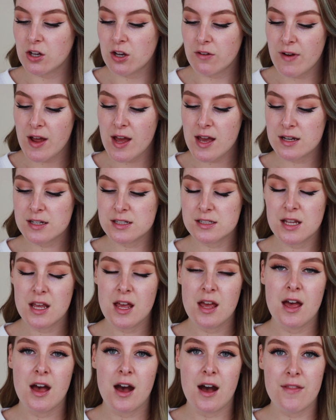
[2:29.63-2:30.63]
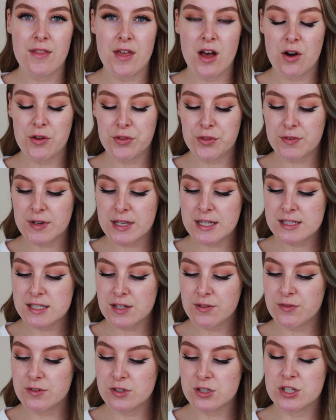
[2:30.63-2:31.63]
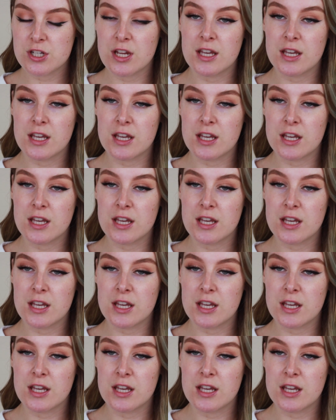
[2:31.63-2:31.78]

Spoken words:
Correct, and there are three different